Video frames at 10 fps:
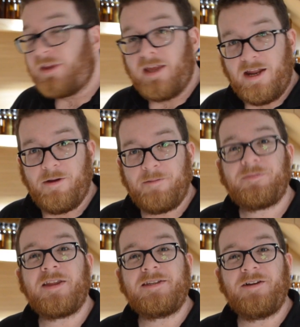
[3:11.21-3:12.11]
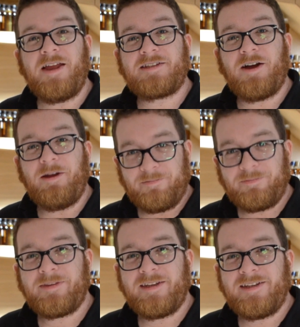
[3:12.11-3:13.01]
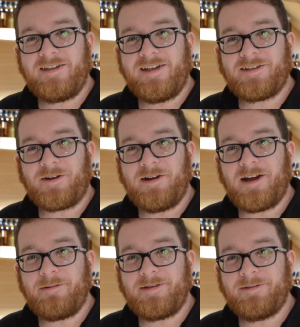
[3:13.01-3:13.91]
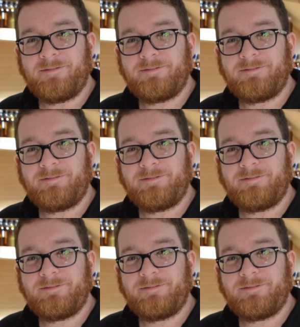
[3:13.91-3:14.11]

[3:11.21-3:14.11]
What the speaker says: Anyway, until next time, cheers, GreatDrams.